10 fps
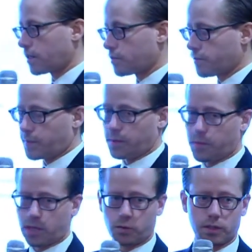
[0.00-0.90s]
guess maybe a
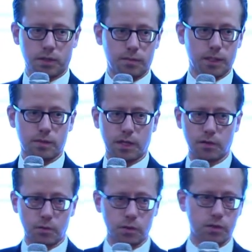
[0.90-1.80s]
better one to mix
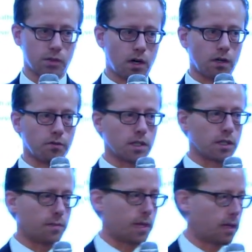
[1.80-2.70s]
metaphors is unring
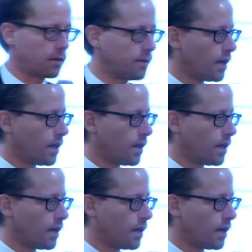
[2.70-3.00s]
the bell